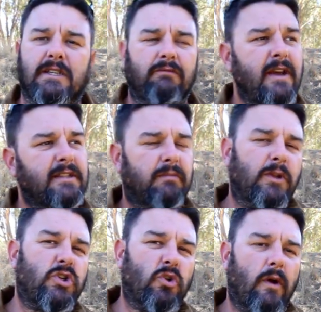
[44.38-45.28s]
is
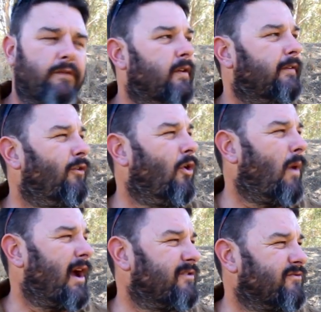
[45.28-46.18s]
reasonably short for a four
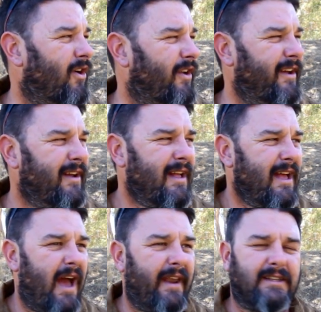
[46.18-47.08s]
weight rod
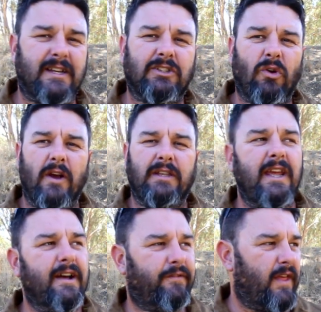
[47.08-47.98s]
and it's just
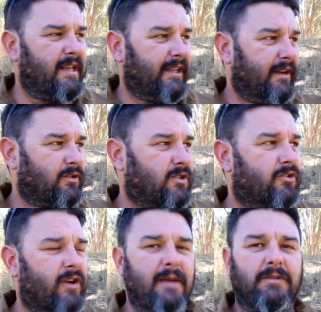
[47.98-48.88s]
ideal for these little
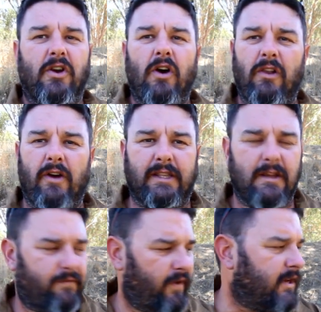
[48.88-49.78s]
streams that I like
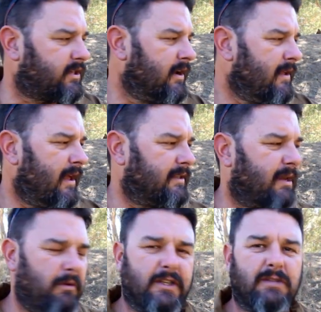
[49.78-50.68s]
to fish and
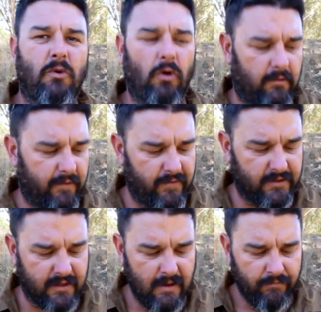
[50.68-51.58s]
some of the smaller
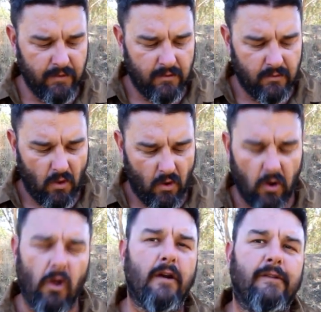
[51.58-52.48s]
rivers. I
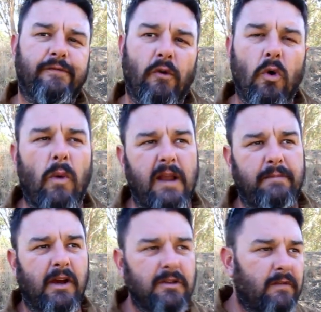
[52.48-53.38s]
like a four weight
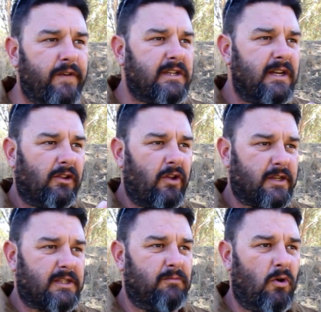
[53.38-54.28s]
because I fish in a lot
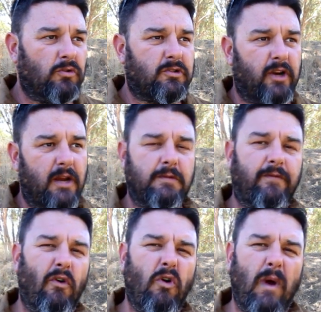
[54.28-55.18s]
of small streams.
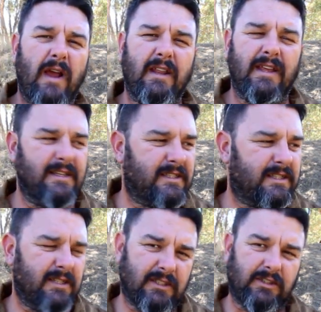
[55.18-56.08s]
Four weight is
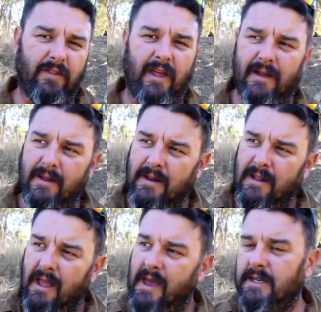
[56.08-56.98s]
just on the
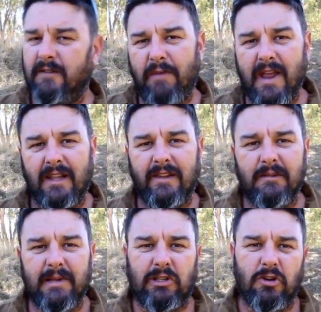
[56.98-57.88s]
edge of being a little
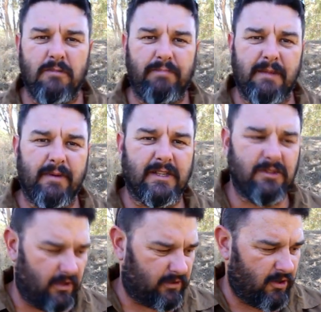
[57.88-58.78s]
bit too big but it's
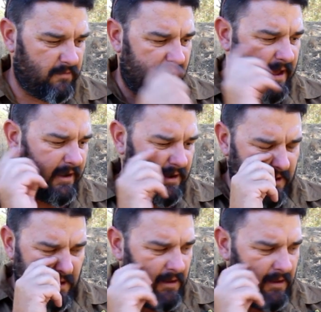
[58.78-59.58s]
not too bad.